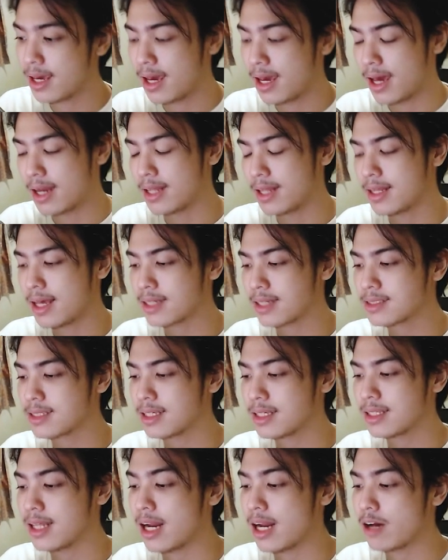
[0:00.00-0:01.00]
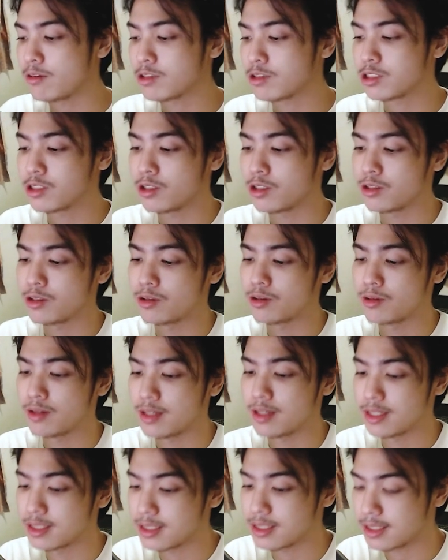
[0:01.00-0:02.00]
The next thing that I would show you
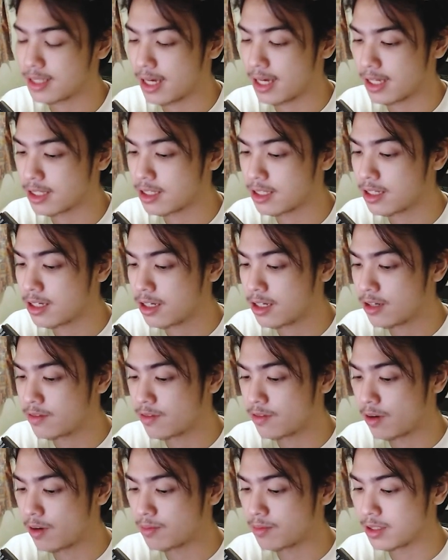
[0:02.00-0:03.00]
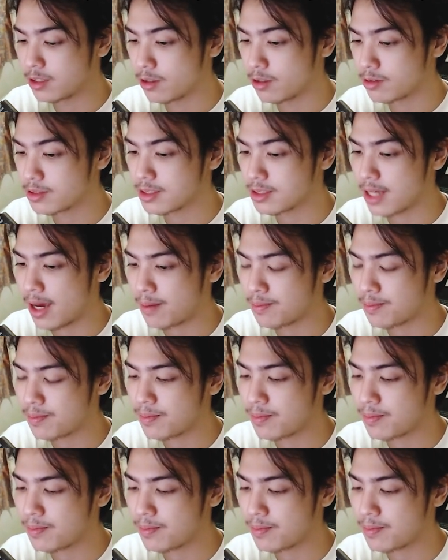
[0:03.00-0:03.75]
is again from the Notes app.